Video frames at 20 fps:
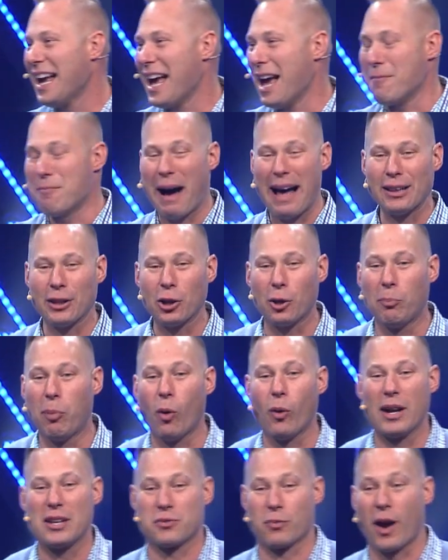and my little
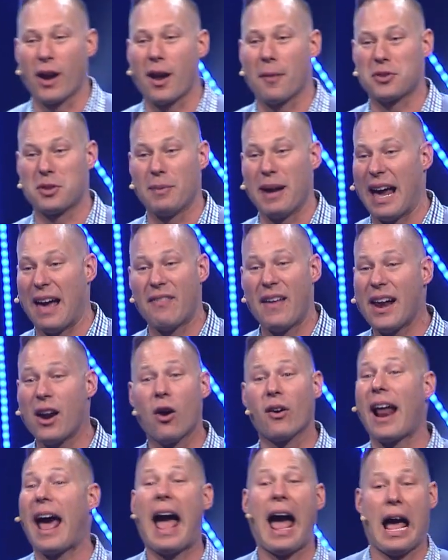boys run up to me and they
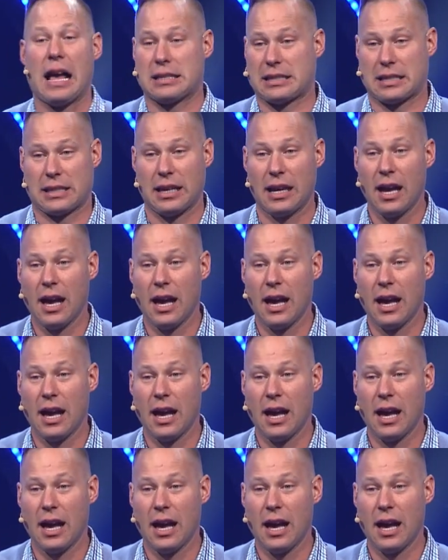don't ask.